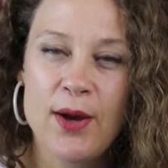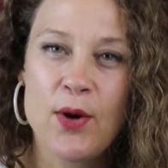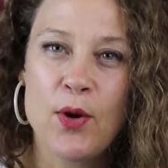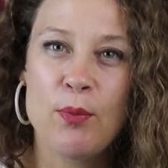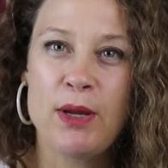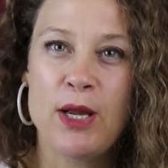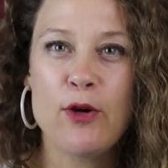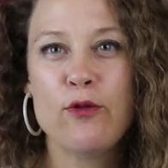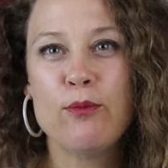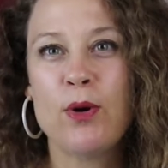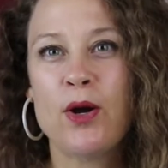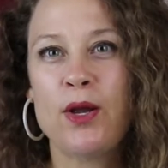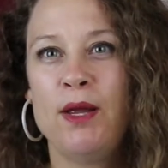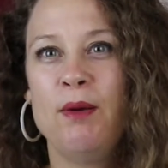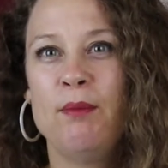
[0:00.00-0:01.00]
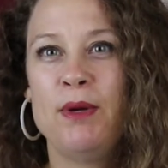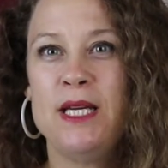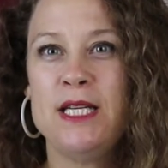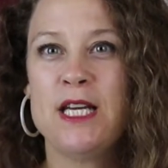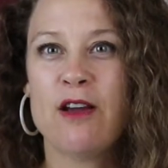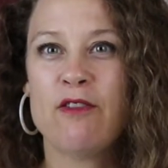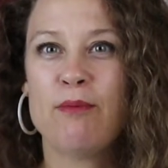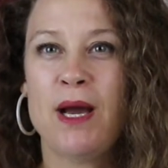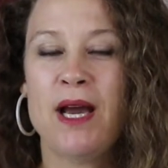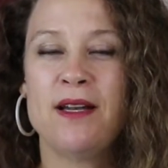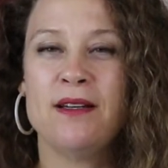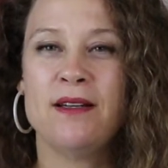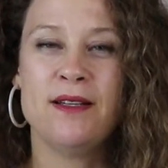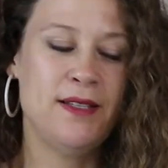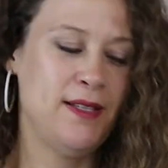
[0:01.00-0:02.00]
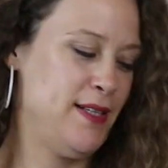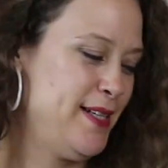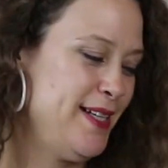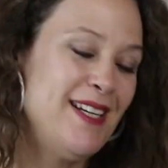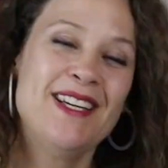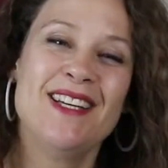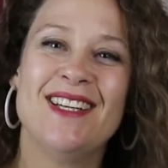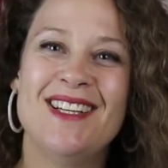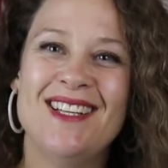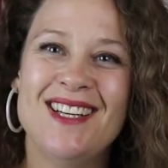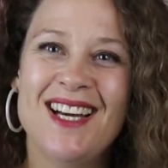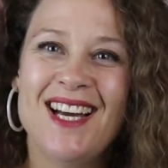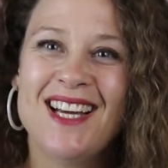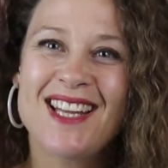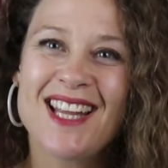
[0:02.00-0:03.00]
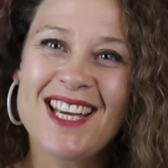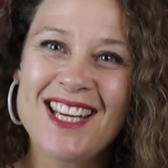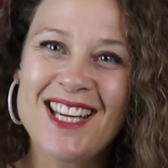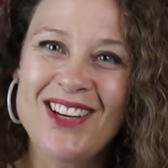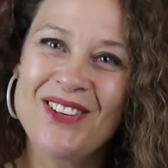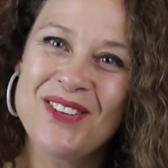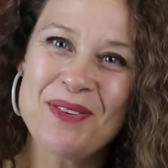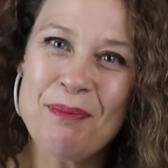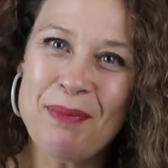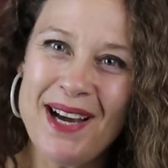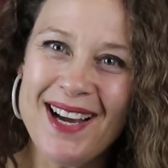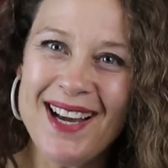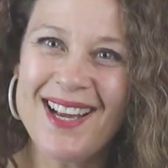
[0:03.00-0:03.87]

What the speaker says: copy of my PDF pattern. Thank you. Bye.